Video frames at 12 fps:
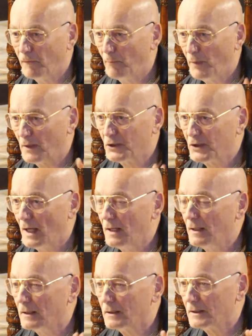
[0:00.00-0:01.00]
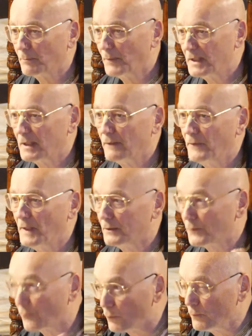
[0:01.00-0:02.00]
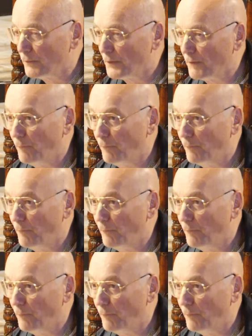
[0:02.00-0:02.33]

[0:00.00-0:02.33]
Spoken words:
Pancha, specific truth.